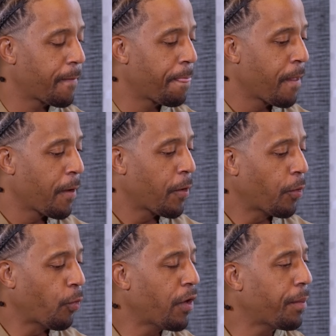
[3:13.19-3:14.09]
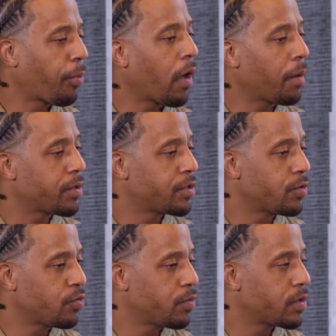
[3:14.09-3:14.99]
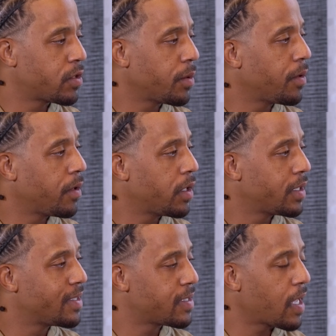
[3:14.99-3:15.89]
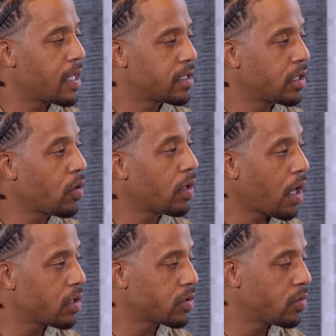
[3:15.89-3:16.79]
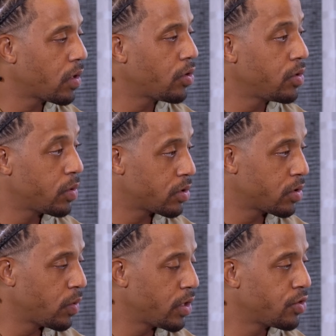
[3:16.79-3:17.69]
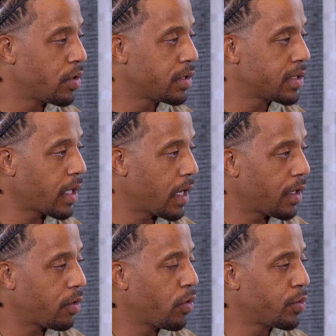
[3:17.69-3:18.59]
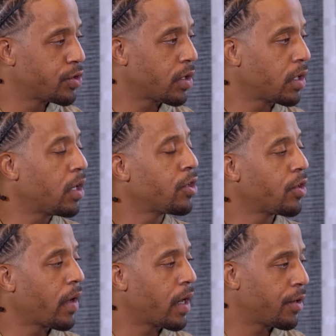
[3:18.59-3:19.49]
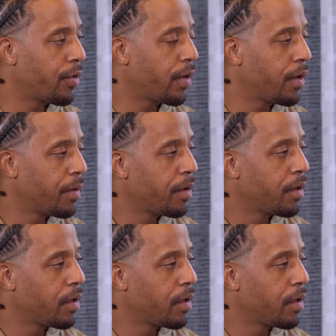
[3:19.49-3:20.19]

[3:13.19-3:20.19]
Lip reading: And what prompted you to decide to go to law school? I know you went to school at Georgia State. What was your undergrad degree?